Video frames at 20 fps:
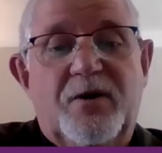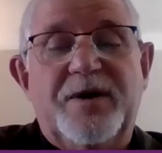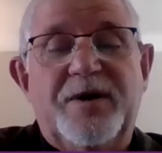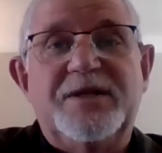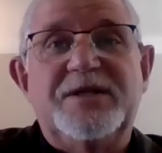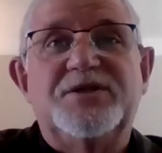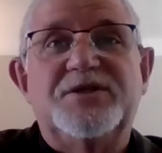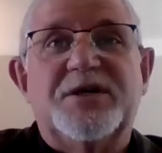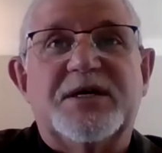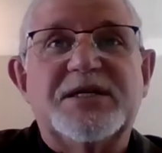
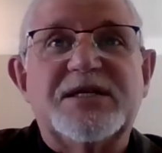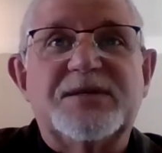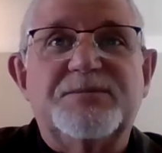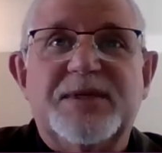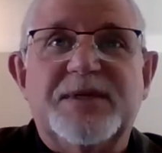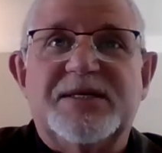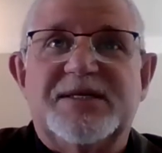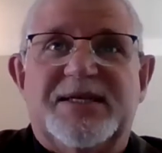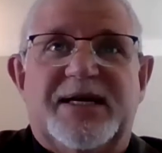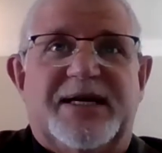
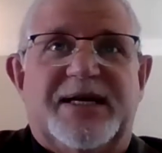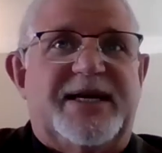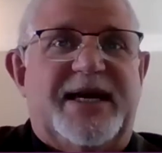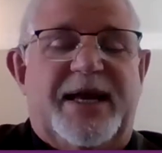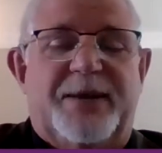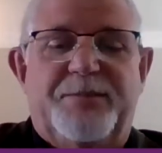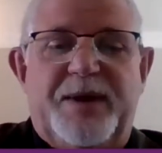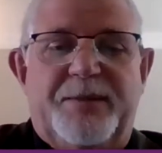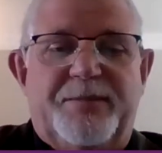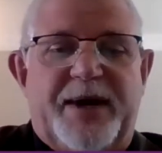adjustments that
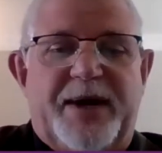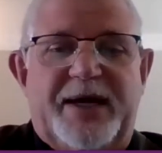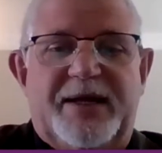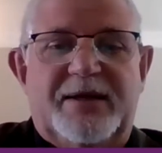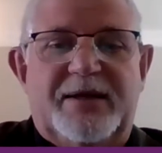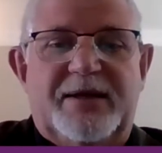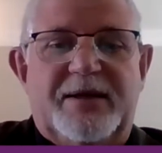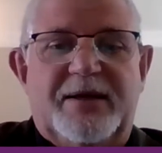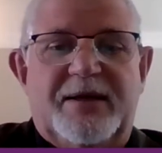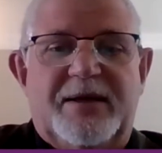can be made
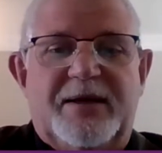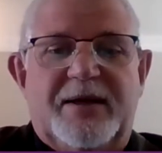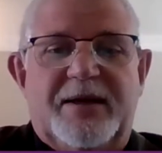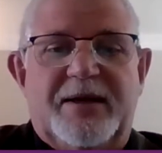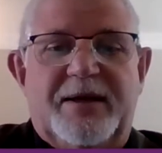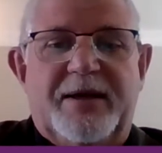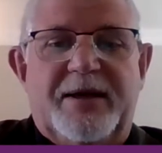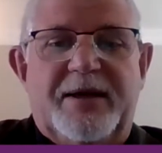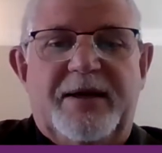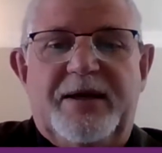
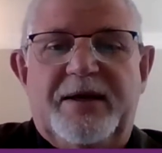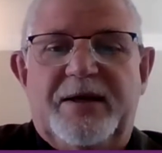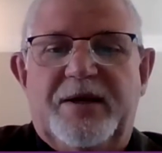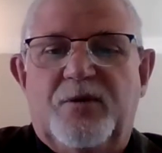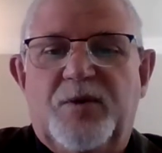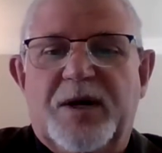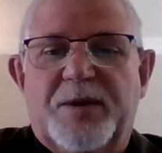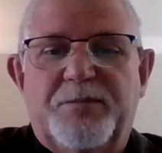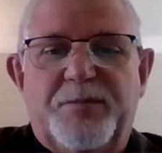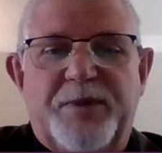in a
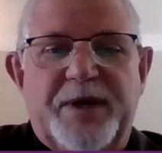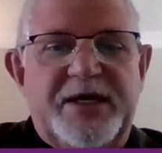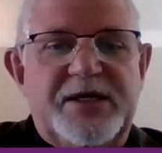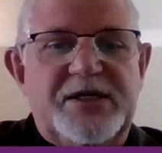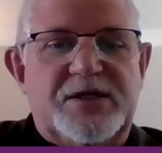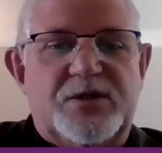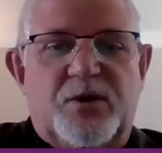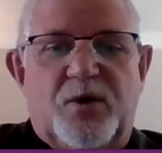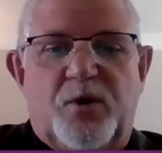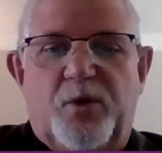
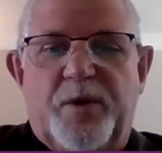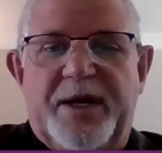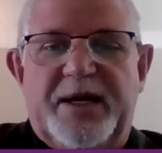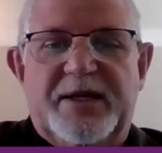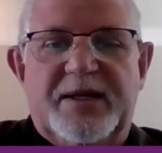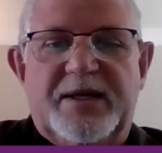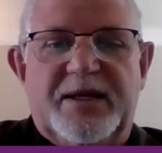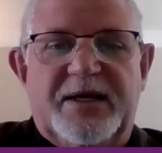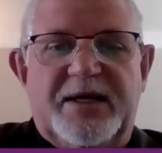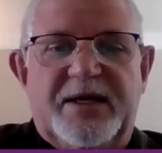workplace or
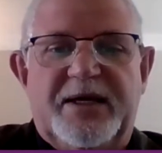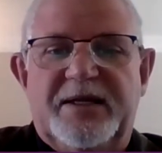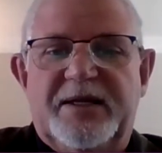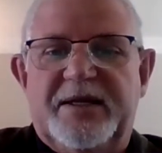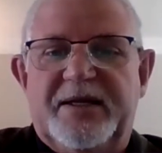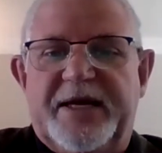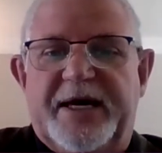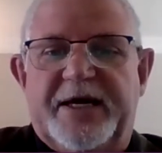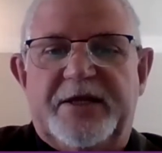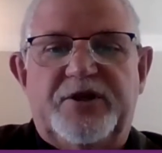
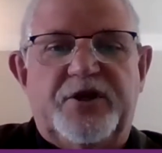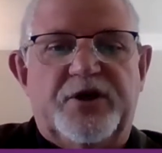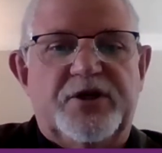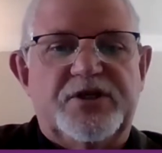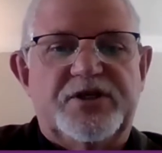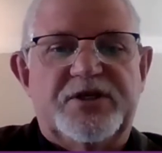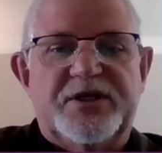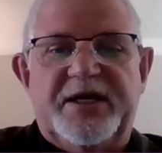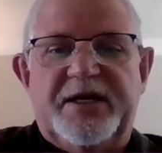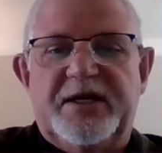in a
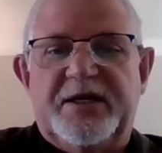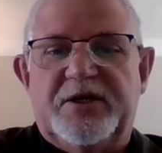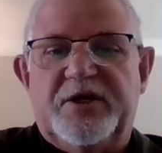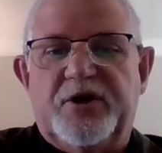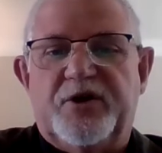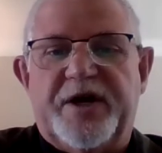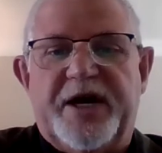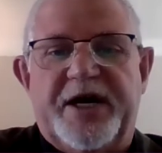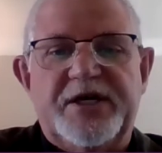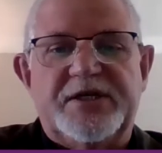tertiary
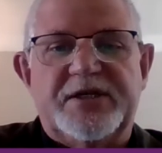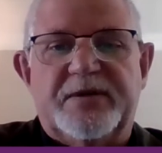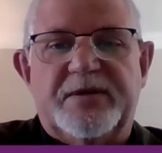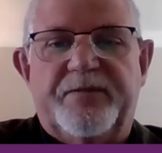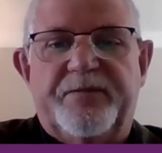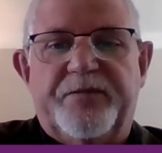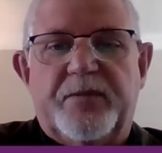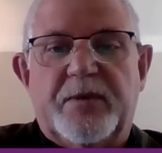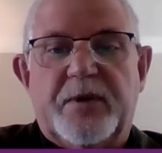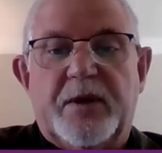education,
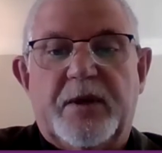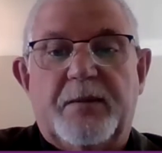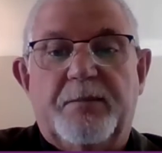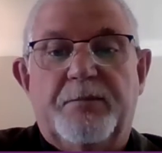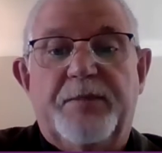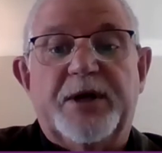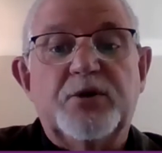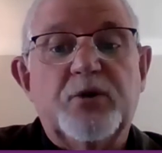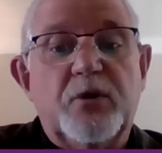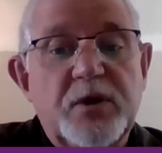
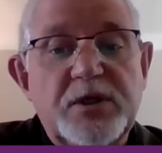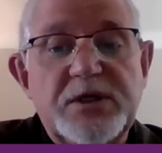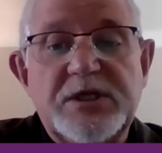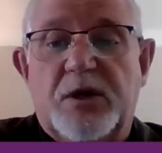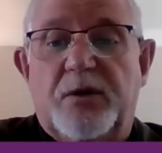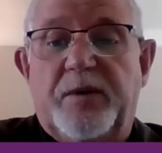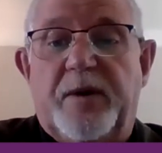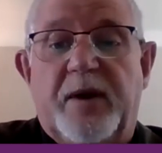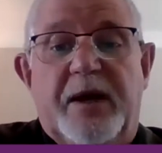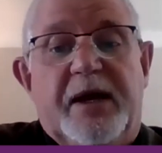but
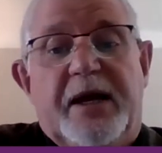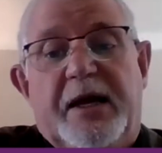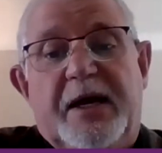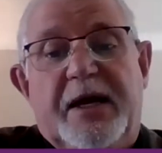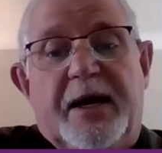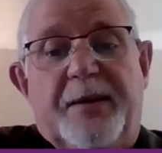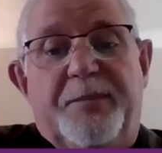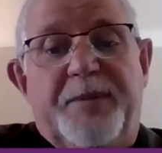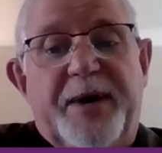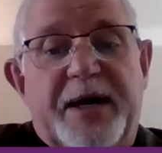also
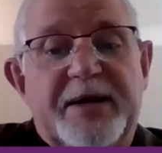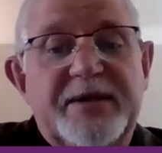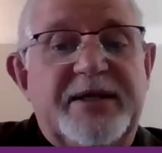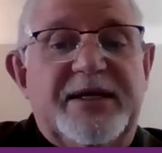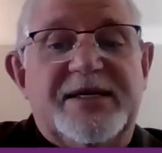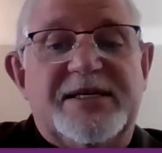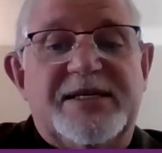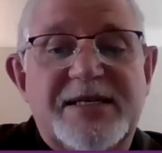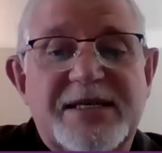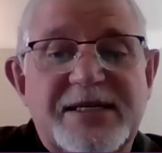about
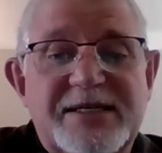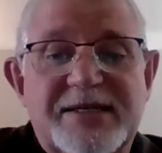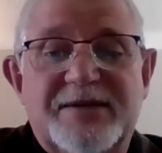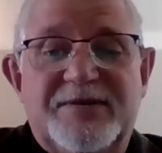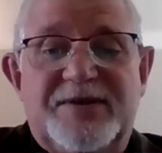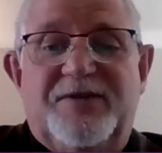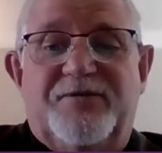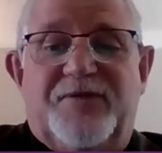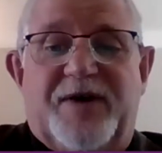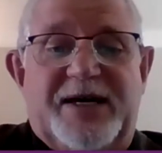assistive
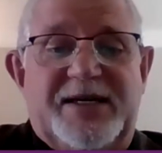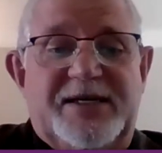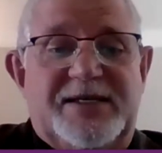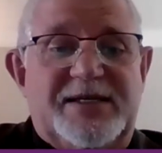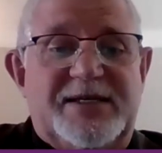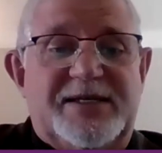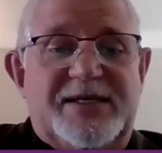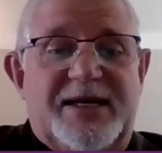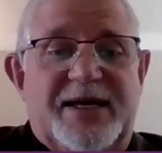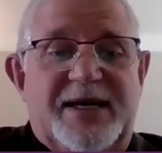
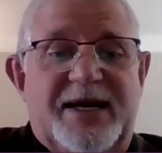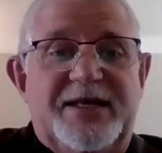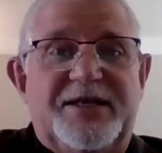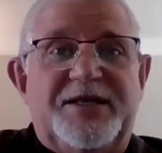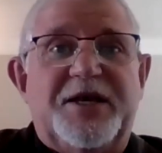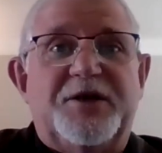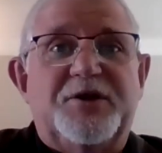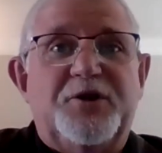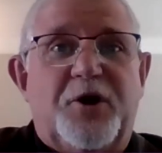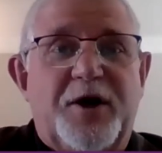devices and
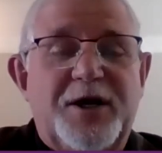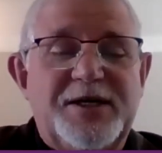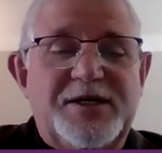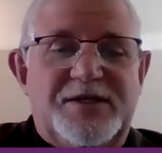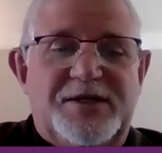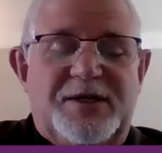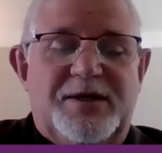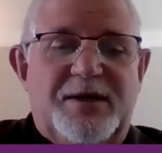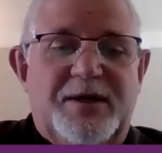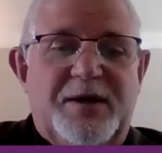
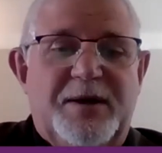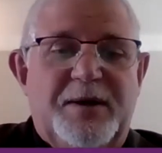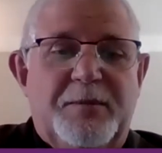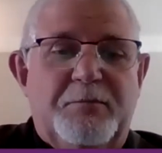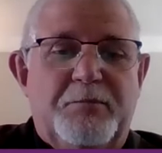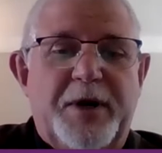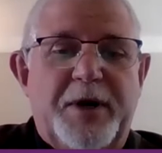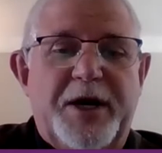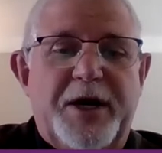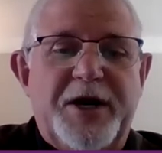technology.
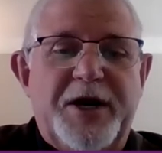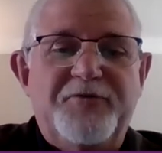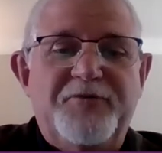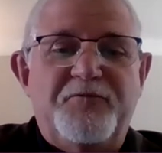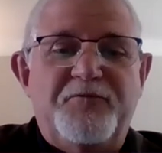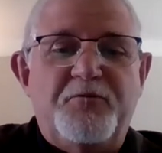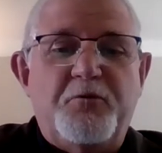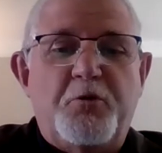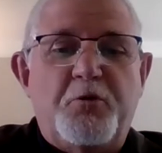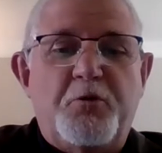But
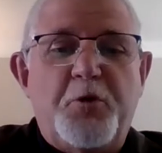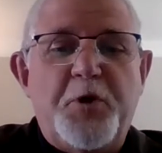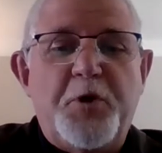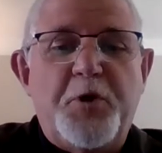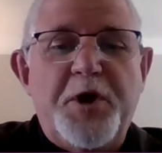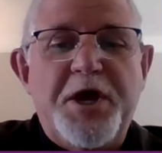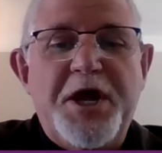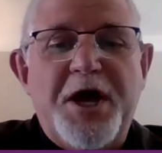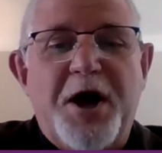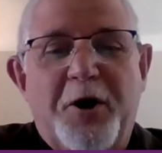if we are
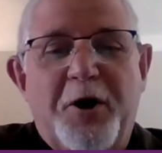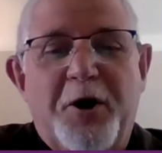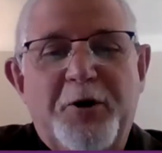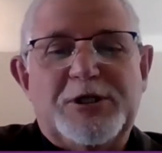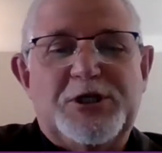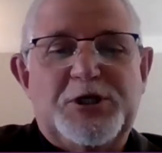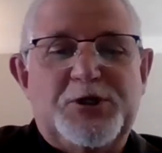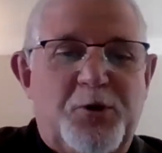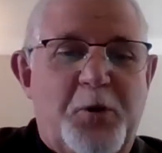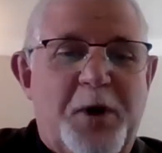not sure
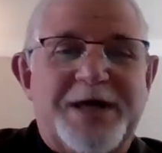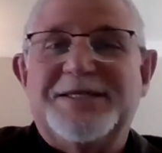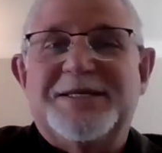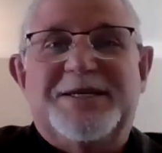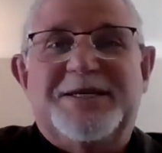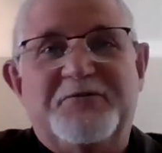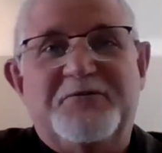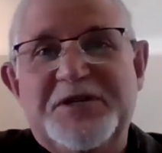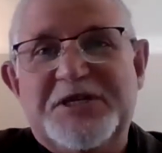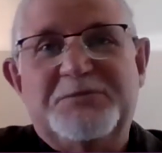what's the
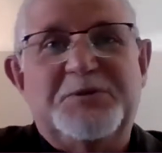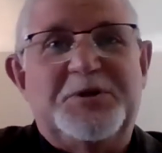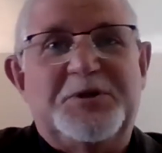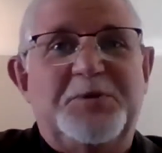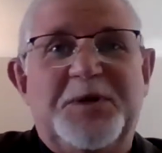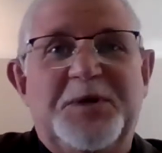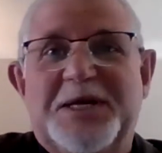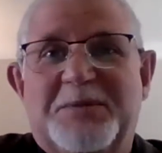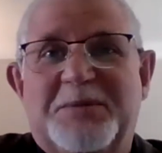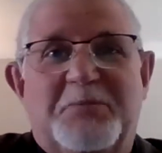difference
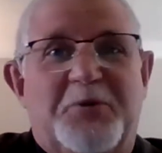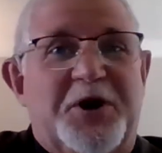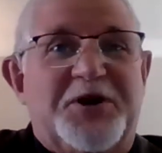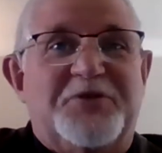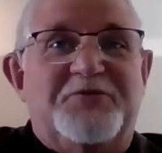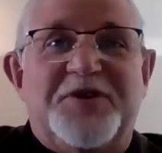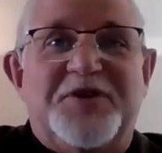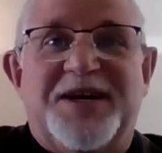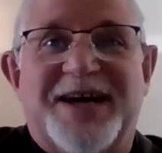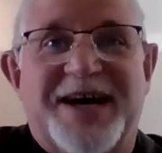between a
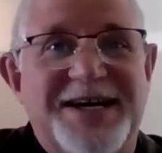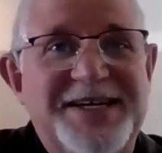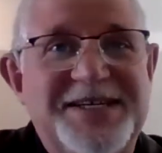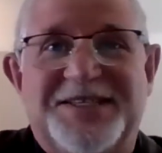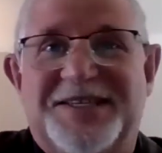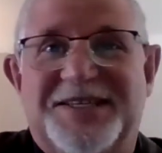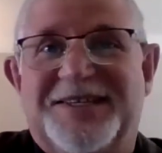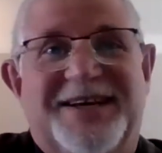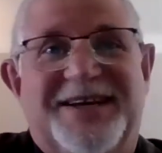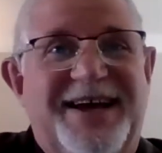modification